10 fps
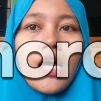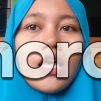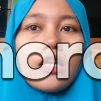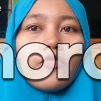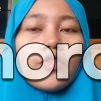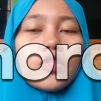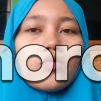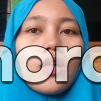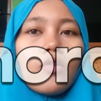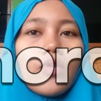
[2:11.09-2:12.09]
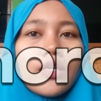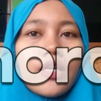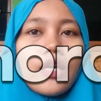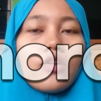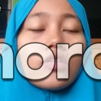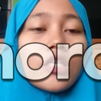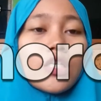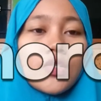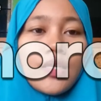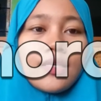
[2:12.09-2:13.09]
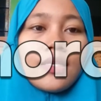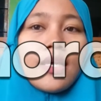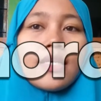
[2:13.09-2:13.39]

In visual word recognition,